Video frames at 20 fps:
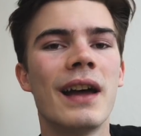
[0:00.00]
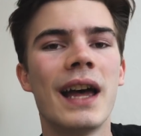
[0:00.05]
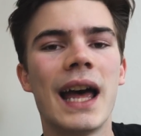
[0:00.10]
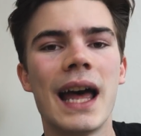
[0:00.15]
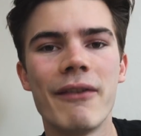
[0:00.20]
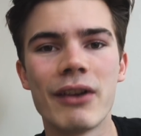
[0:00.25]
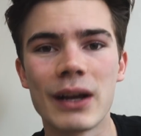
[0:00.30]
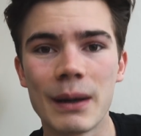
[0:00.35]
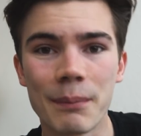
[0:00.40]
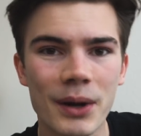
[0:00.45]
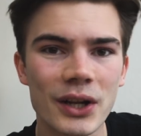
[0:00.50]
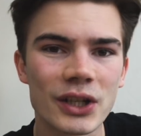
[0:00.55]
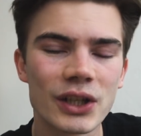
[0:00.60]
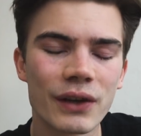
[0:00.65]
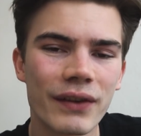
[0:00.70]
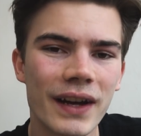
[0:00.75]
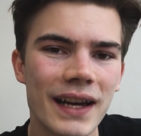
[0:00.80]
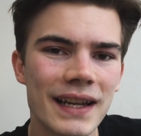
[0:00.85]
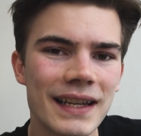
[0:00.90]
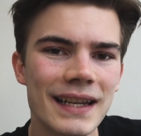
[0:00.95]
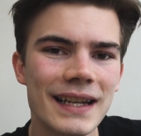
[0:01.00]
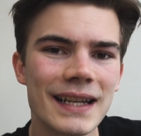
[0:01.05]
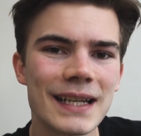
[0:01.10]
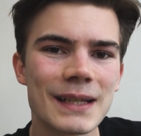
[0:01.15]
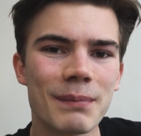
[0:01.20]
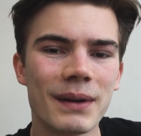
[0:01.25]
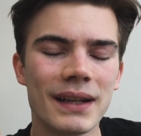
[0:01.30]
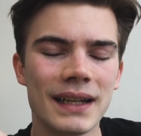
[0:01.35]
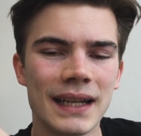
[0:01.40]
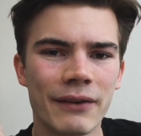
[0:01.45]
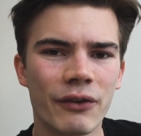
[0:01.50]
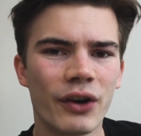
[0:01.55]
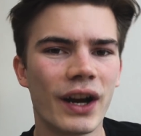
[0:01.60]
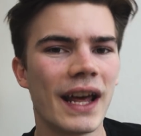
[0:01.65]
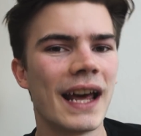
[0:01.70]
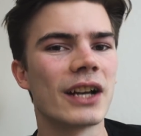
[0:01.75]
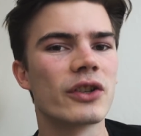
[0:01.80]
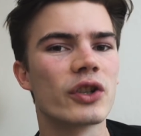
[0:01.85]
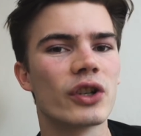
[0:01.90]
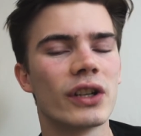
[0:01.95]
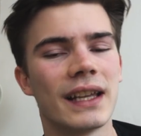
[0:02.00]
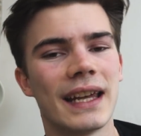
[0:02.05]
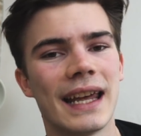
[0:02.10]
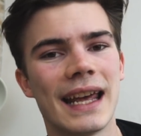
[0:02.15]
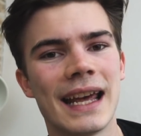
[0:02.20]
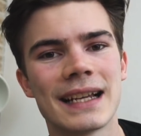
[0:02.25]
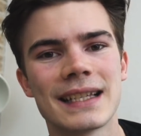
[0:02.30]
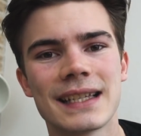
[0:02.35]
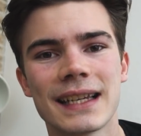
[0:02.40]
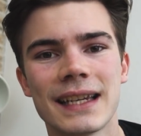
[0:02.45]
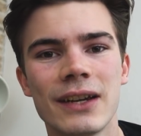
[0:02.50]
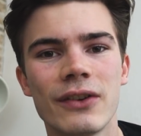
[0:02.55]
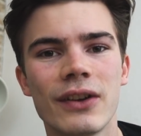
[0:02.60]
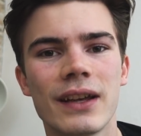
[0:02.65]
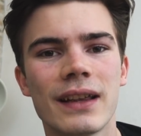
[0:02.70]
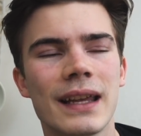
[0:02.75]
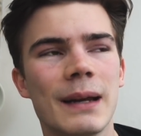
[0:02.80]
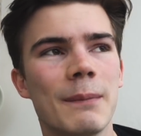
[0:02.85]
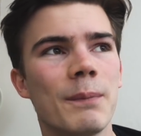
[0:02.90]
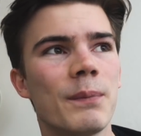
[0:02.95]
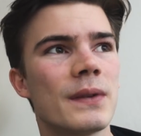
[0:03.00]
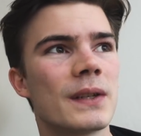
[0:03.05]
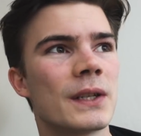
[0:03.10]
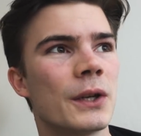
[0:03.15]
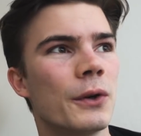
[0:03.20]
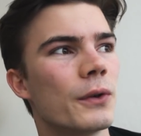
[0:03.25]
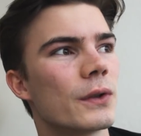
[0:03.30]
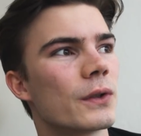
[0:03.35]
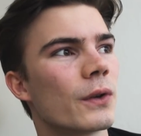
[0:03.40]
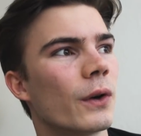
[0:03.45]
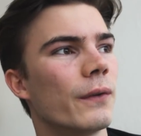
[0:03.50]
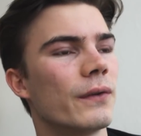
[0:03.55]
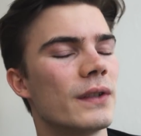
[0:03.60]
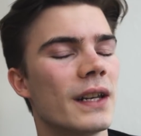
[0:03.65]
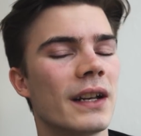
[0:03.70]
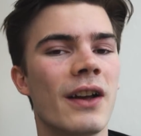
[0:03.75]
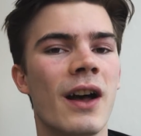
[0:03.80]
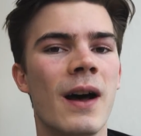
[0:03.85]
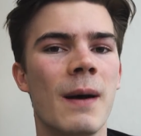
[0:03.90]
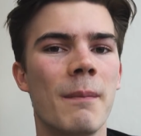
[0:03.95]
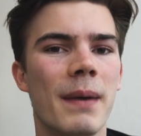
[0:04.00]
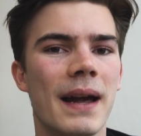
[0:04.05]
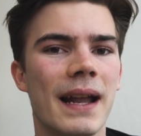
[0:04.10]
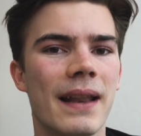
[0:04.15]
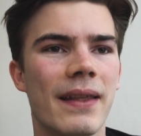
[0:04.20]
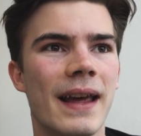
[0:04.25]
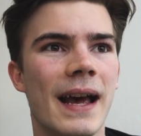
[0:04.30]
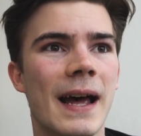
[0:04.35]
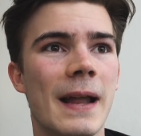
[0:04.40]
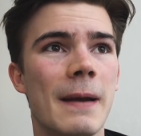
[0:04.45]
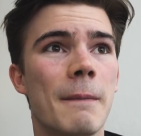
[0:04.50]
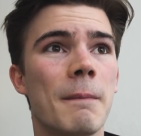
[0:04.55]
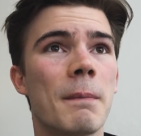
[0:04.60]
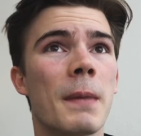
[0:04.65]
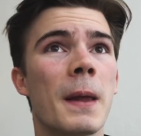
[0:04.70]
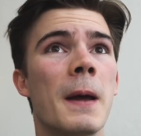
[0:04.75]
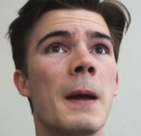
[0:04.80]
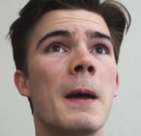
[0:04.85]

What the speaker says: having a bunch of ideas but never actually executing them, so sort of to combat that.